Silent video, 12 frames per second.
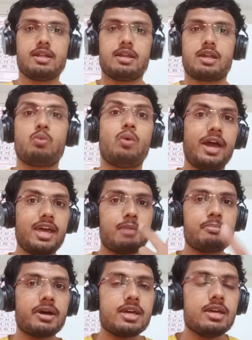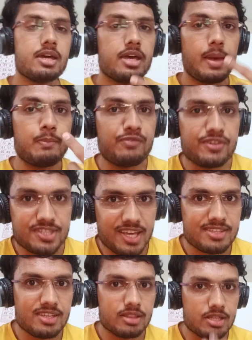Now why am I
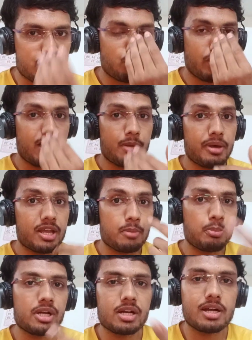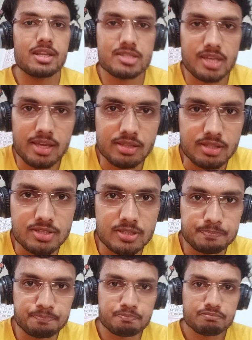emphasizing this? Why am I repeatedly saying this?
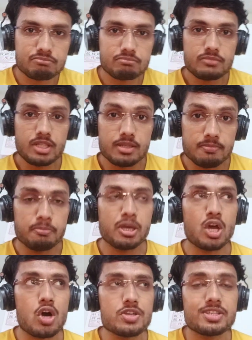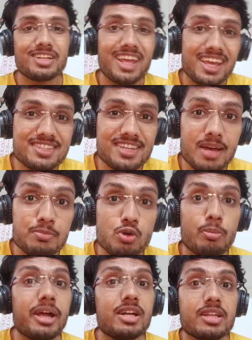Because in exam you
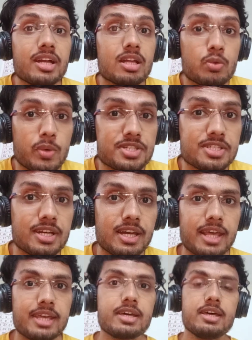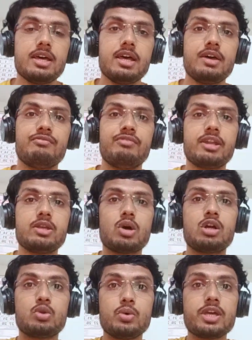might get a question like, when you
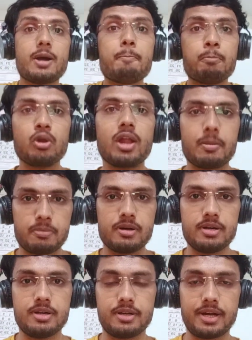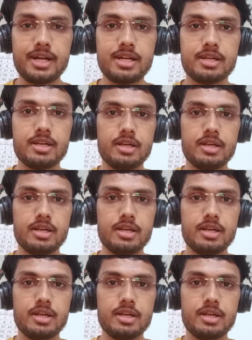are doing a pull-up, right?